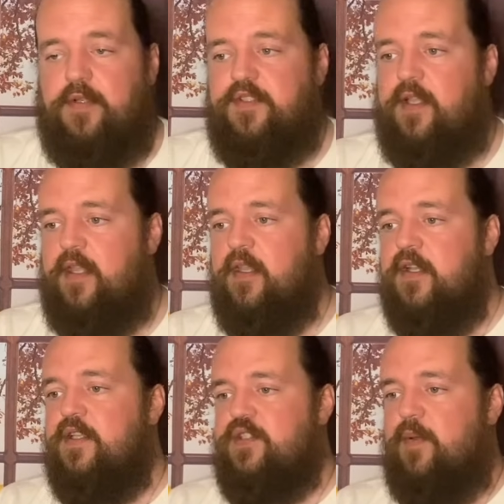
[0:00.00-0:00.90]
It's like
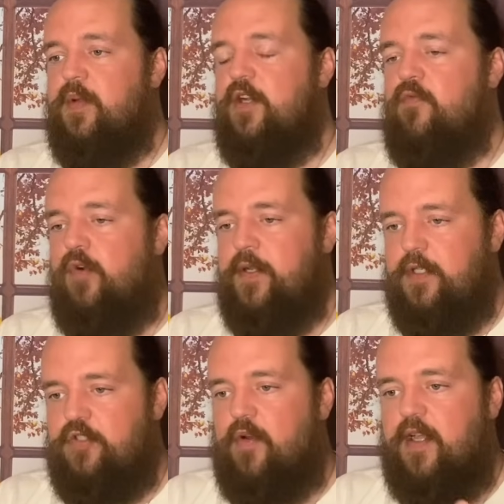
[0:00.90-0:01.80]
somebody
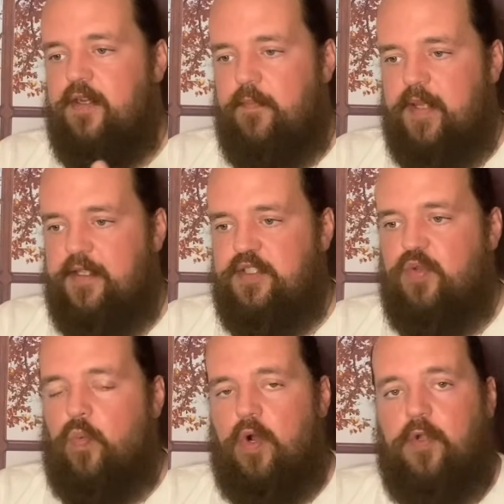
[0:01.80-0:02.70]
really trying their best
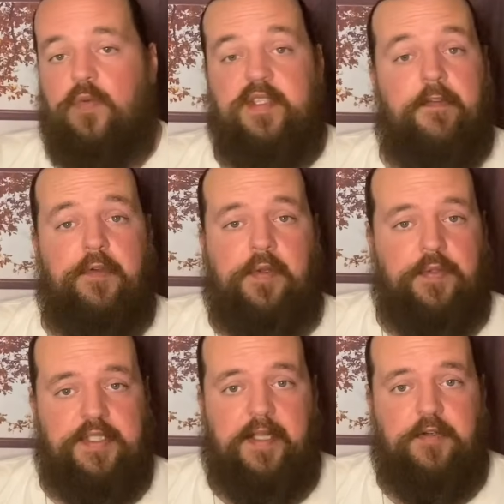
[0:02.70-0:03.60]
to work with
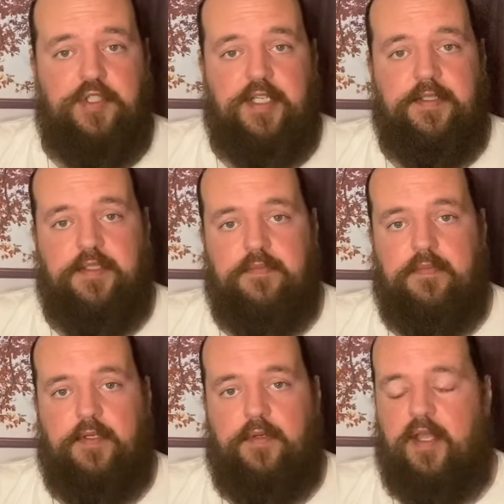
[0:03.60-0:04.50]
difficult energies.
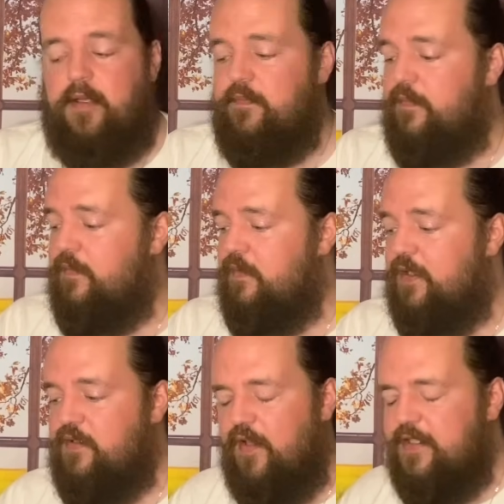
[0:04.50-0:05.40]
Okay,
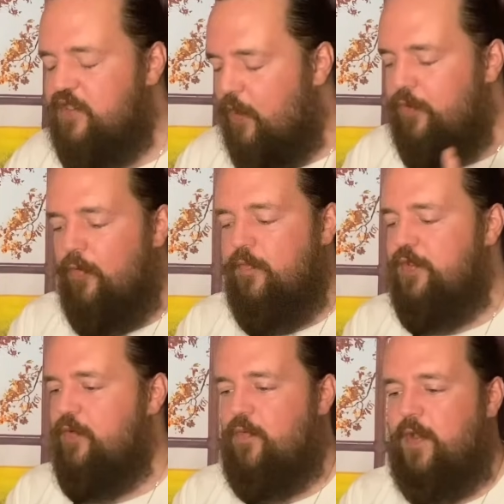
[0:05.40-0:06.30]
let's go through and
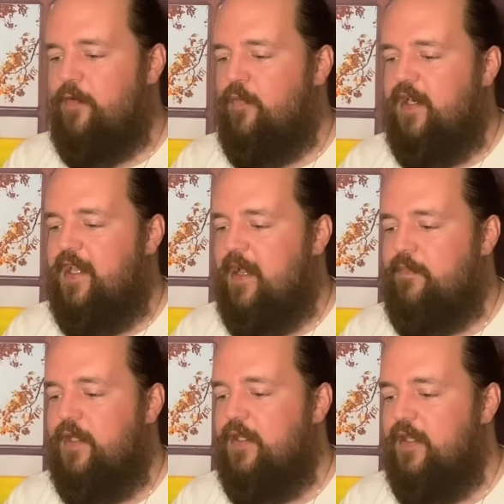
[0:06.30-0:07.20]
do a quick recap,
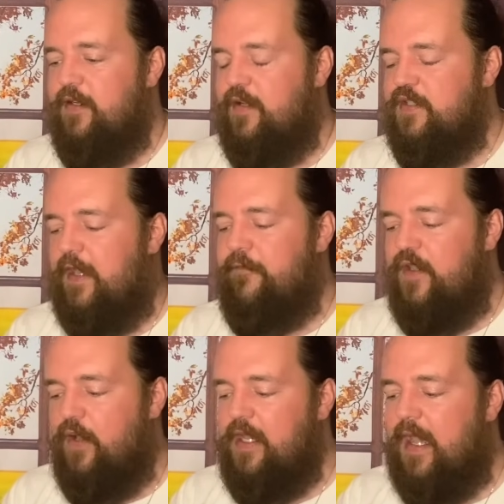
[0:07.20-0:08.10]
because I
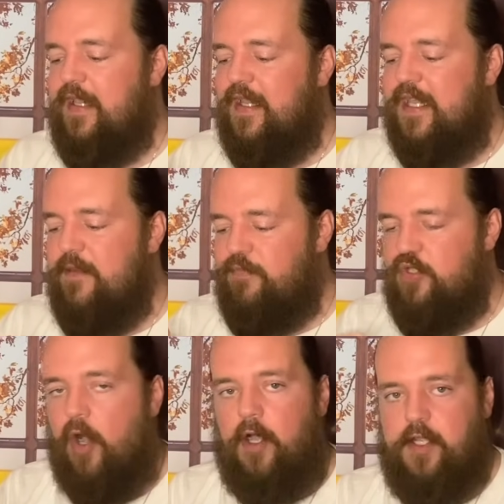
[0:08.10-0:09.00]
feel like I can keep
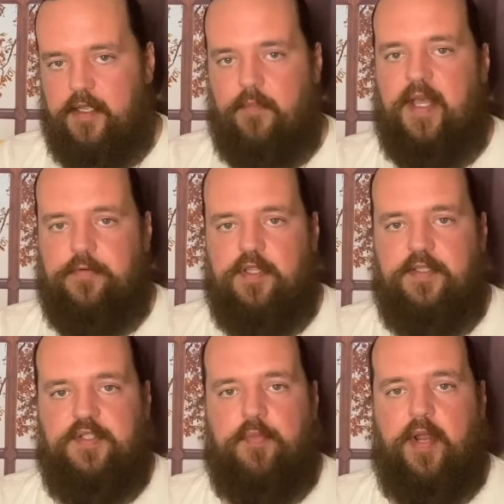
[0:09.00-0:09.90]
talking about this
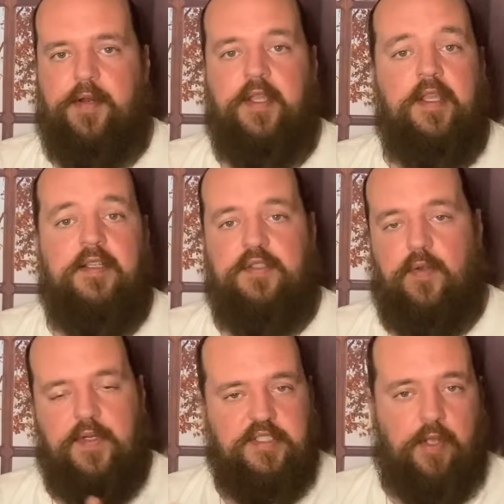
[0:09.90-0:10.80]
spread. So
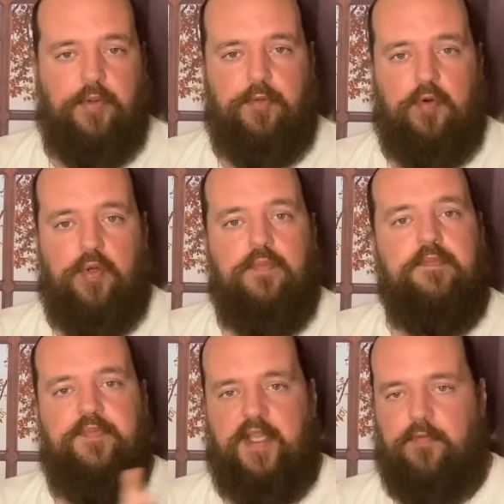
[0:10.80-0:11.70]
let's go through,
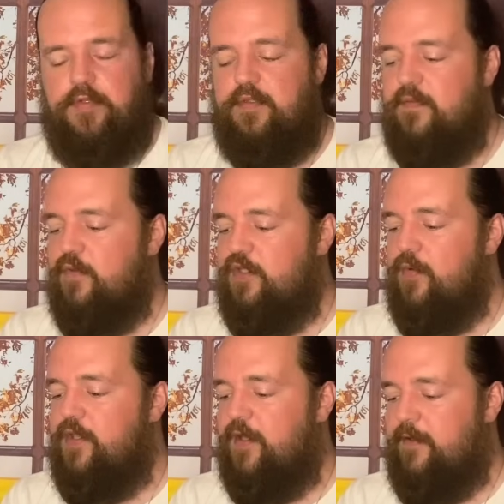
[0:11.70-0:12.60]
then we'll
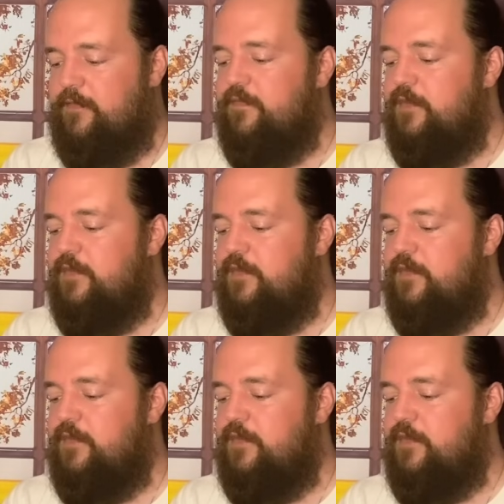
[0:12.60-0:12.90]
do the